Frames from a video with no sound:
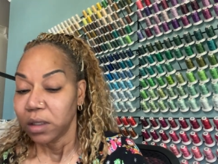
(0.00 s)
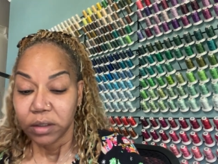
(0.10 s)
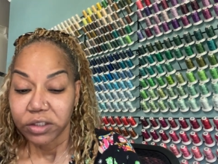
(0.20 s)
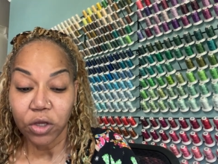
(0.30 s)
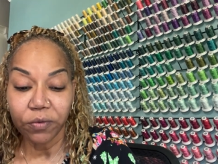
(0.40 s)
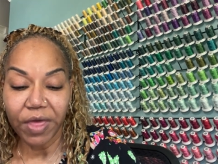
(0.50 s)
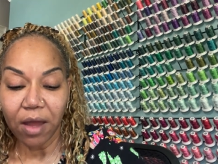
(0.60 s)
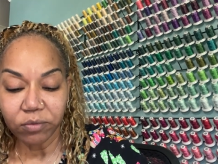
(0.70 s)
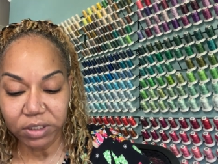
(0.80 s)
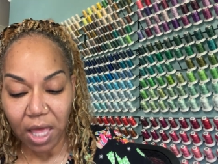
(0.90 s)
So that
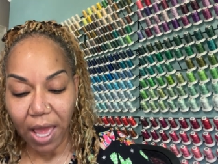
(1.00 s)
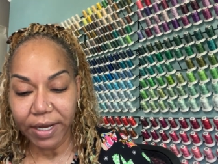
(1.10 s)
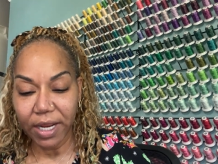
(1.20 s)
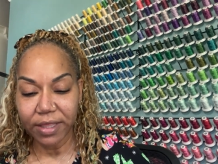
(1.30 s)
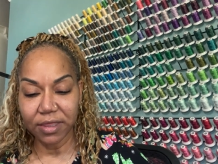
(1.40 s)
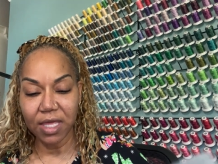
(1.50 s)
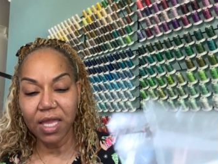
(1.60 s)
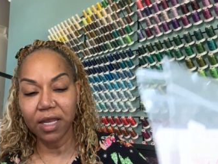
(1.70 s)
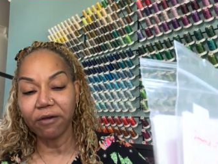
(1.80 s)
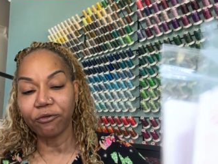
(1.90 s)
was that. And
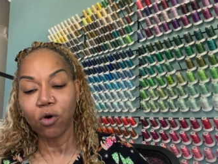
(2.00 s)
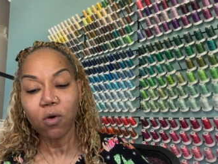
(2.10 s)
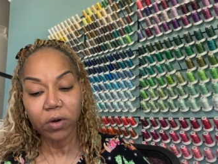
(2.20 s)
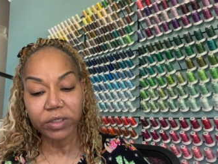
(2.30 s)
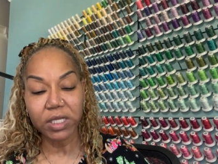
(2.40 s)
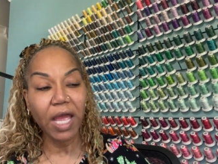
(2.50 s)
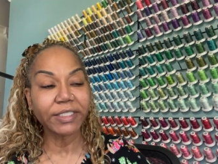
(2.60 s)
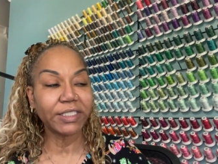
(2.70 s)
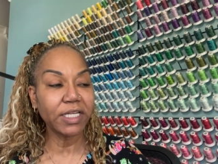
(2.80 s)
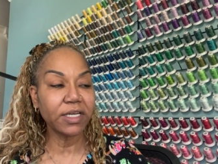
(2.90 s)
then, of course, I
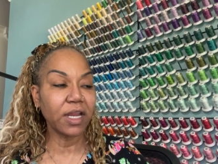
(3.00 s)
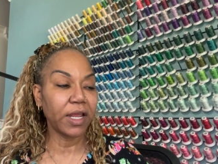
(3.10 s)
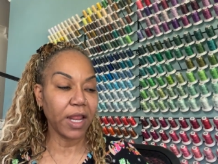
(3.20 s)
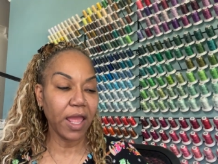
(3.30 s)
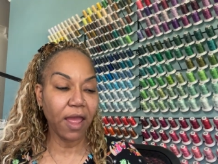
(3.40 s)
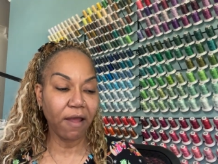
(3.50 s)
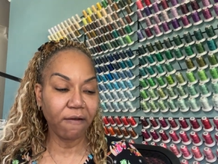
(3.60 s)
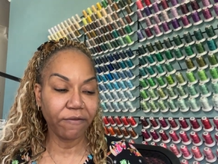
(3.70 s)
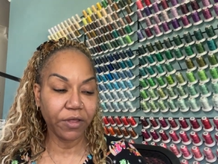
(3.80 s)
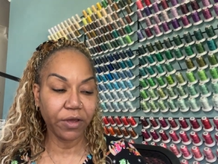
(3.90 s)
did not
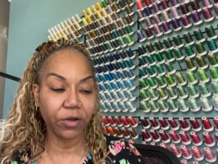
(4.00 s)
have the